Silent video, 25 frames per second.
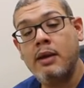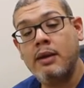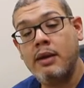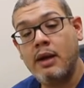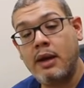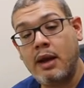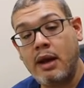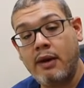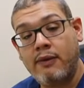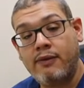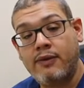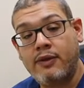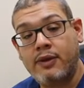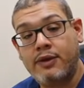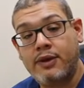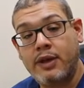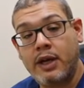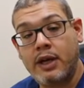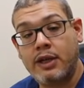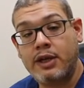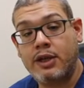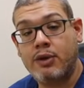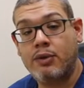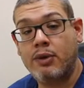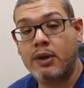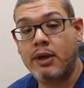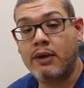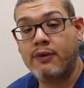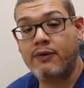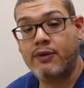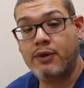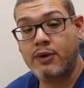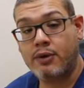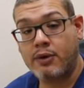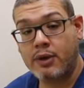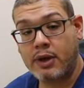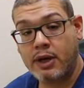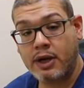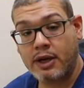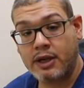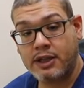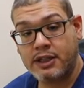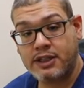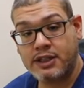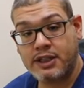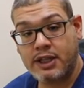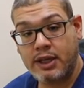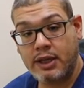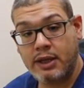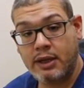Then after that, you will give your
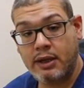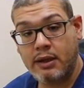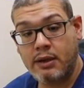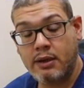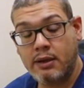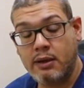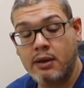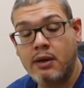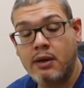RSA.